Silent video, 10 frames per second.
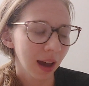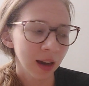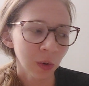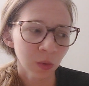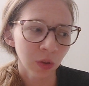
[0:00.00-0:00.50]
I
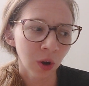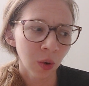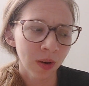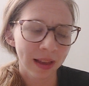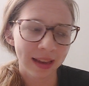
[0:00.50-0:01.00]
don't know
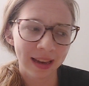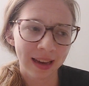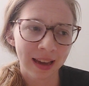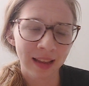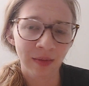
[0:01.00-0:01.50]
like
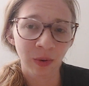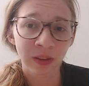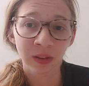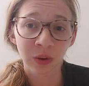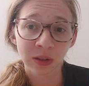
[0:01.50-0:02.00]
what
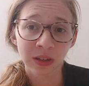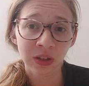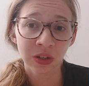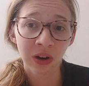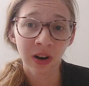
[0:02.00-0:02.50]
the
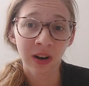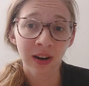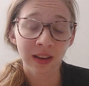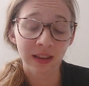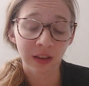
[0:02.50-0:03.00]
dosages are
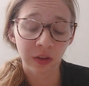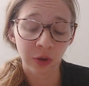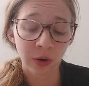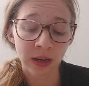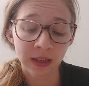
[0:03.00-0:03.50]
in the
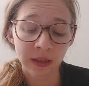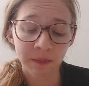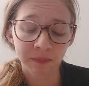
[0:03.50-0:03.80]
US.